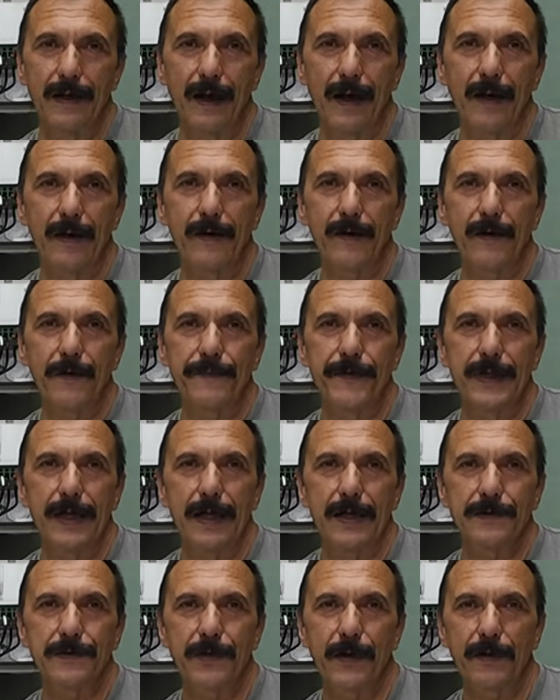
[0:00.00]
I don't know if you
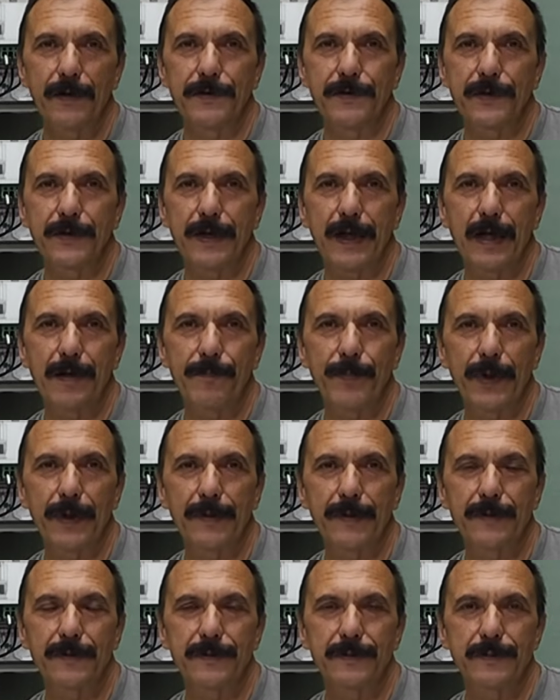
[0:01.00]
guys noticed or not, but
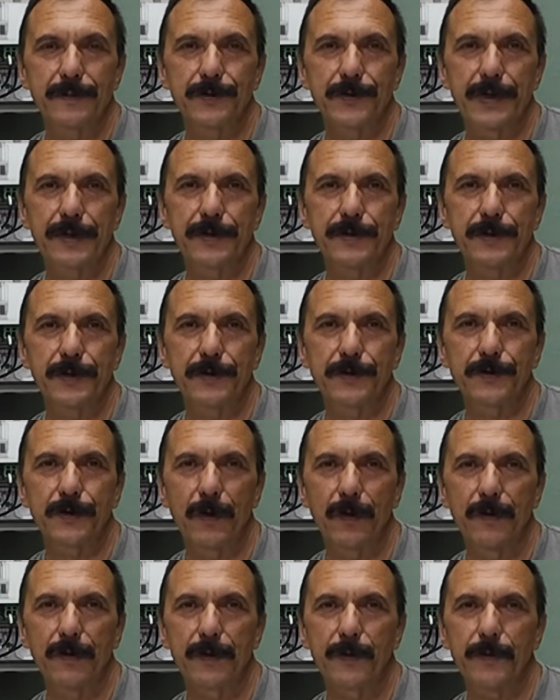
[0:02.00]
Signature
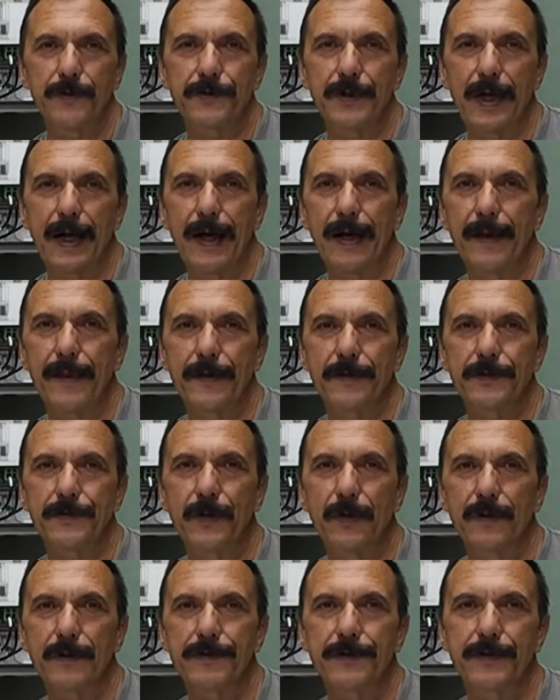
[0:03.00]
Solar was out of the
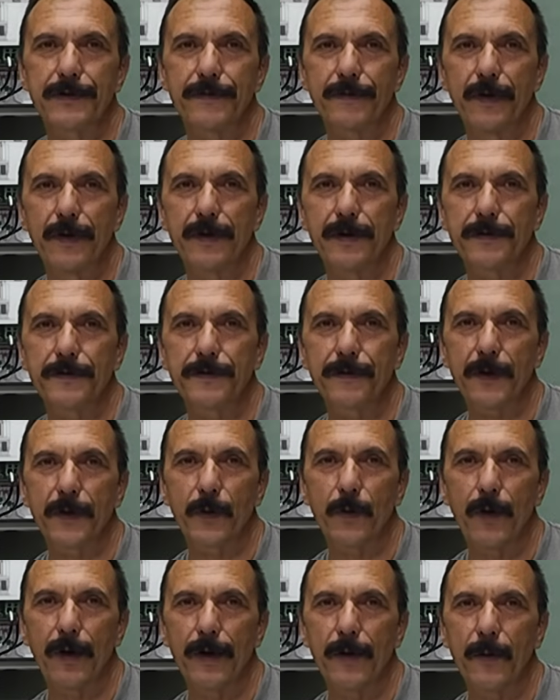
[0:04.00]
Solis inverters for
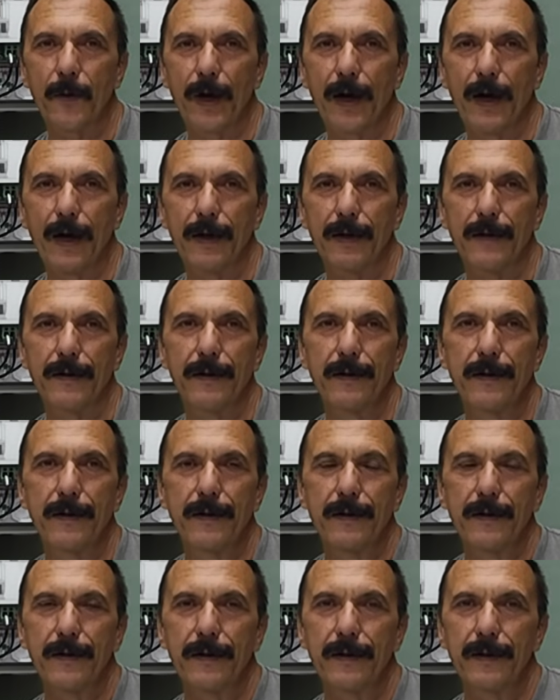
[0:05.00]
quite a while.
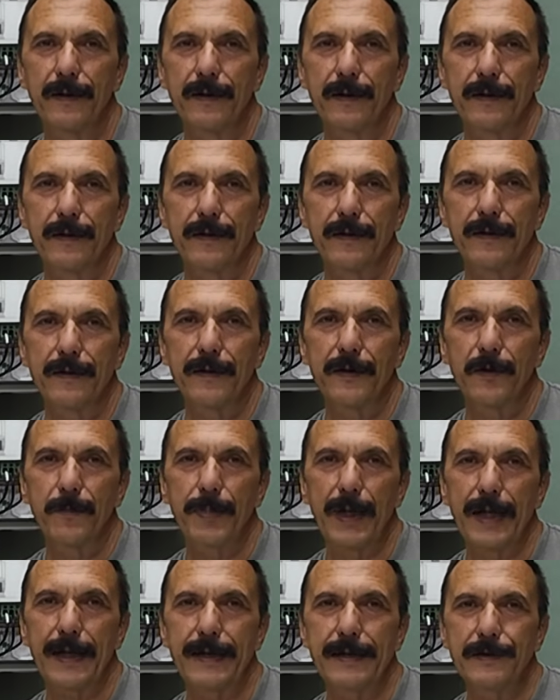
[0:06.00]
They're
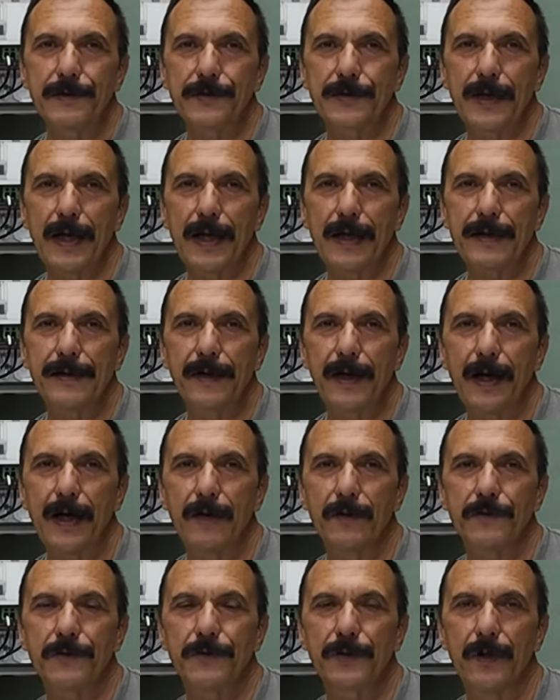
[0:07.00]
back in stock
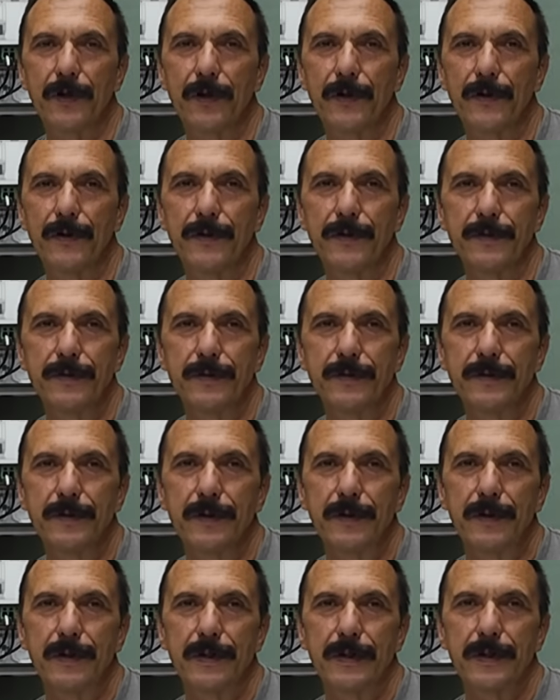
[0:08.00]
now, so
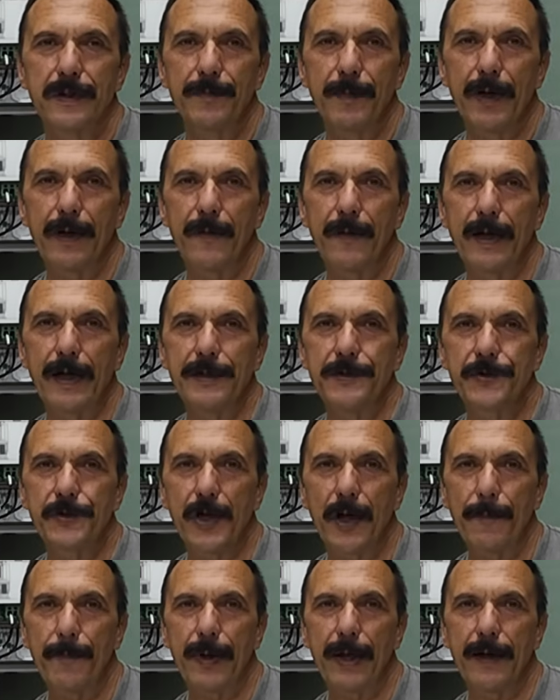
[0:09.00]
you might want to
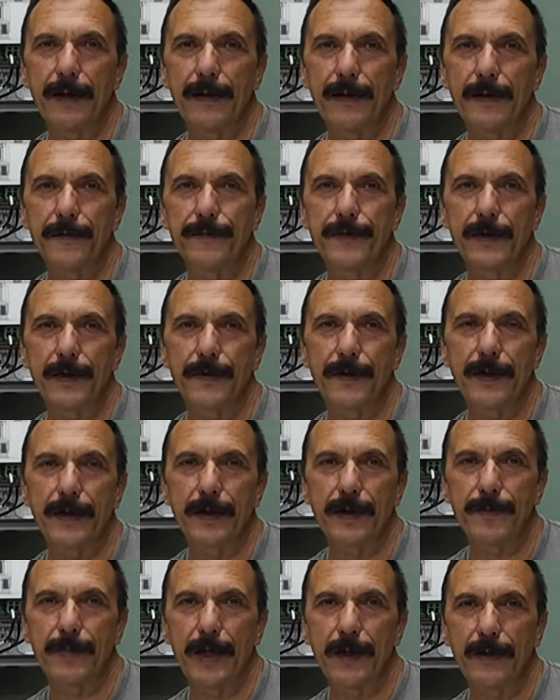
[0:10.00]
jump on it if you're
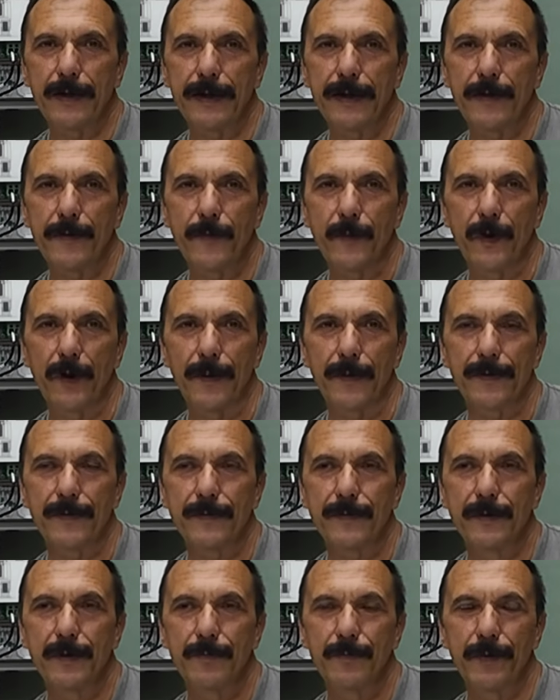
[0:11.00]
thinking about getting one
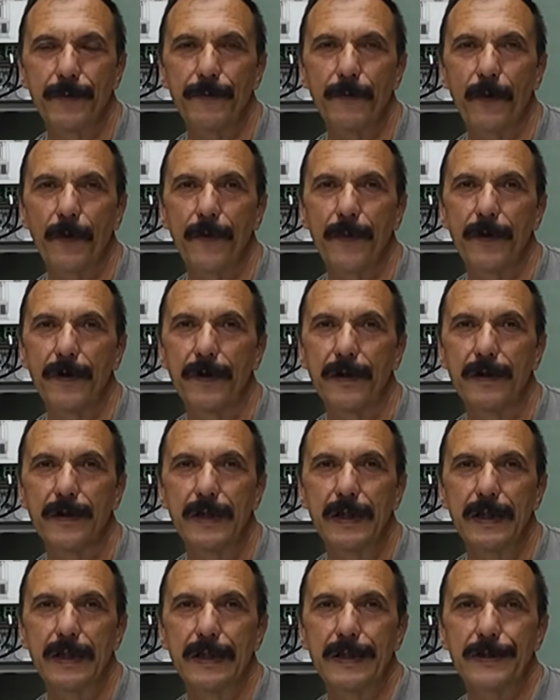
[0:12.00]
before the
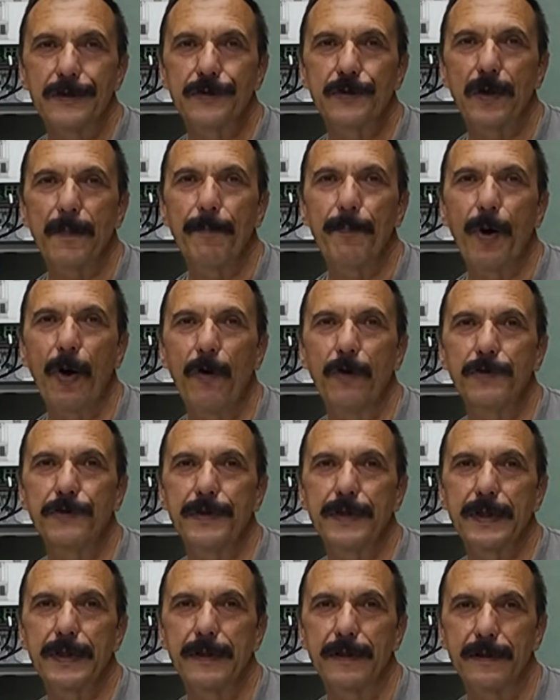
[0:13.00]

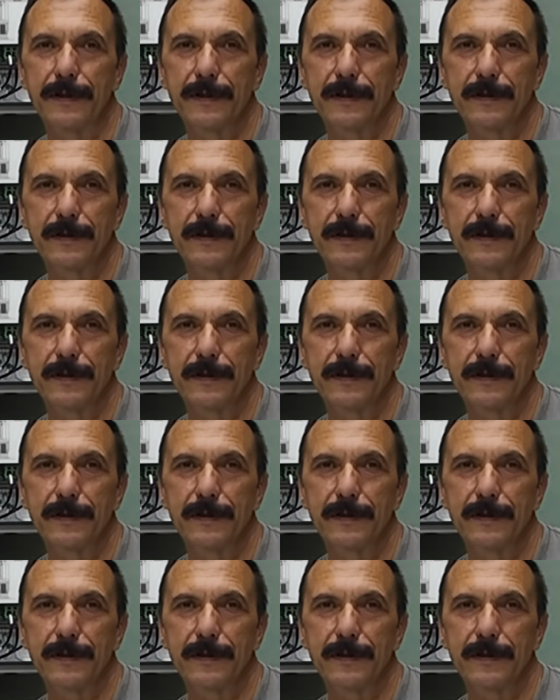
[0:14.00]
supposed